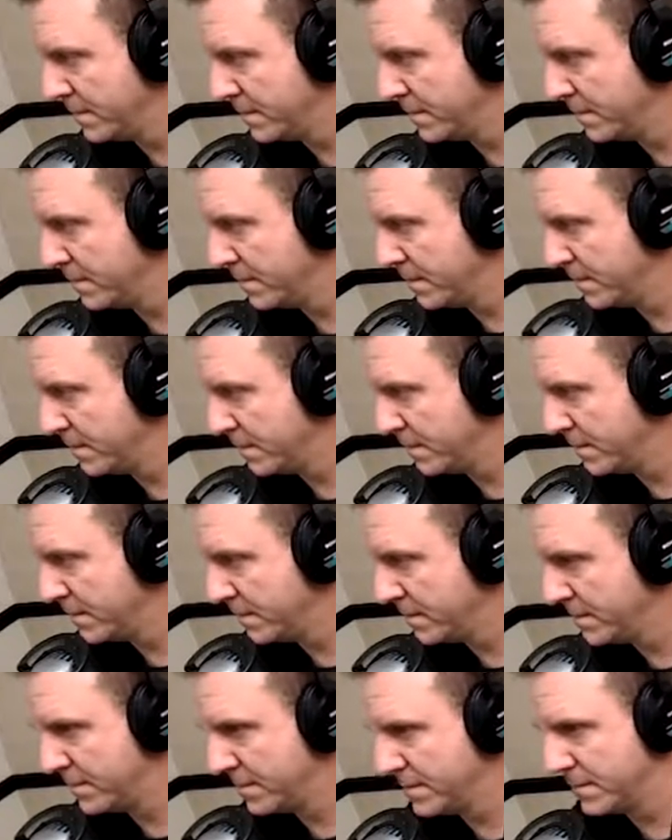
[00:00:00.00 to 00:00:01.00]

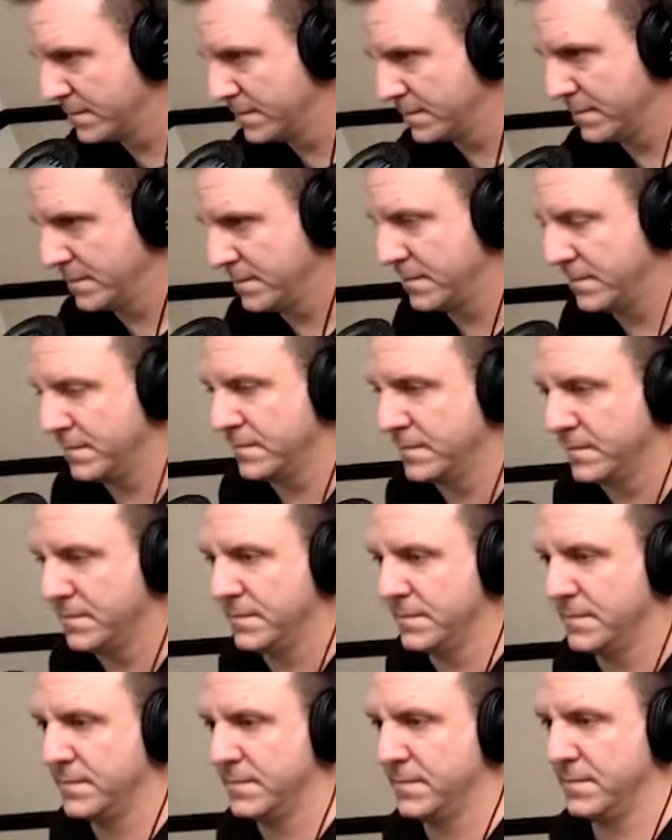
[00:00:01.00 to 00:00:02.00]

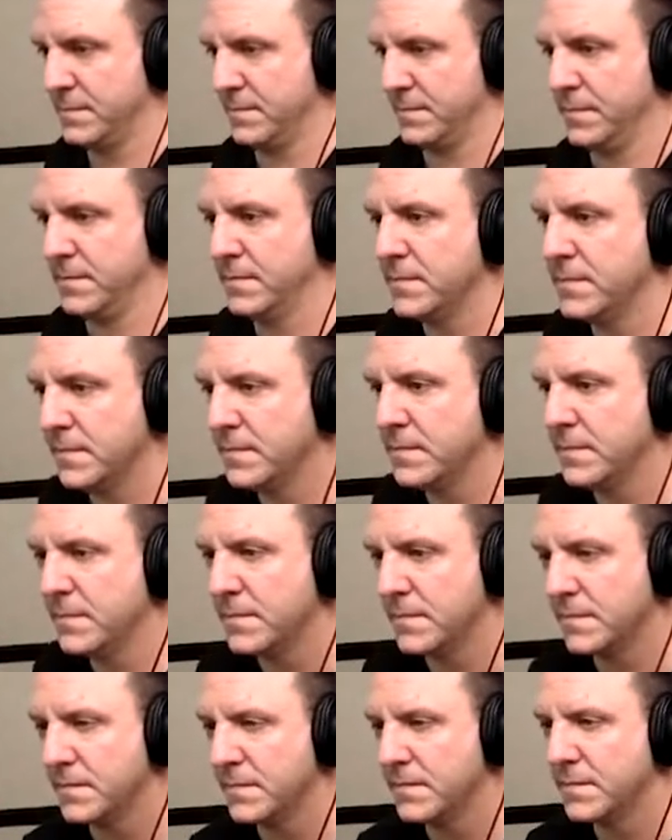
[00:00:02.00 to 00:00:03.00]

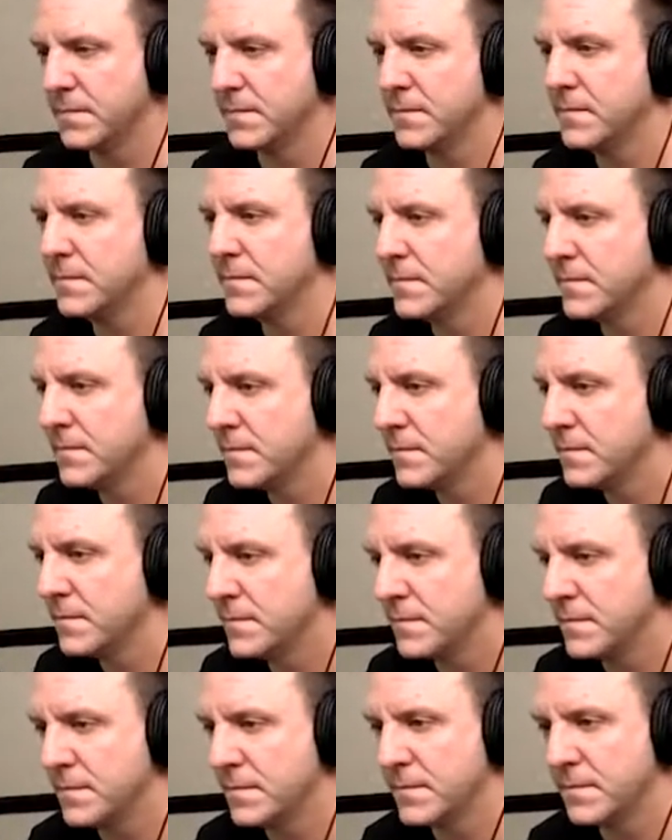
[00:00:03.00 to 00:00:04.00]

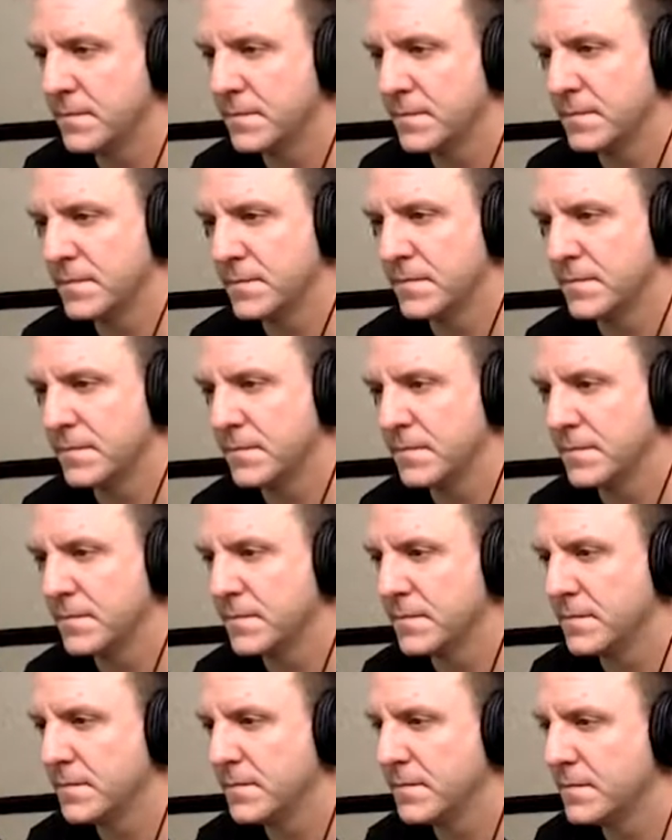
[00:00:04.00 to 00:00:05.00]
This person isn't speaking.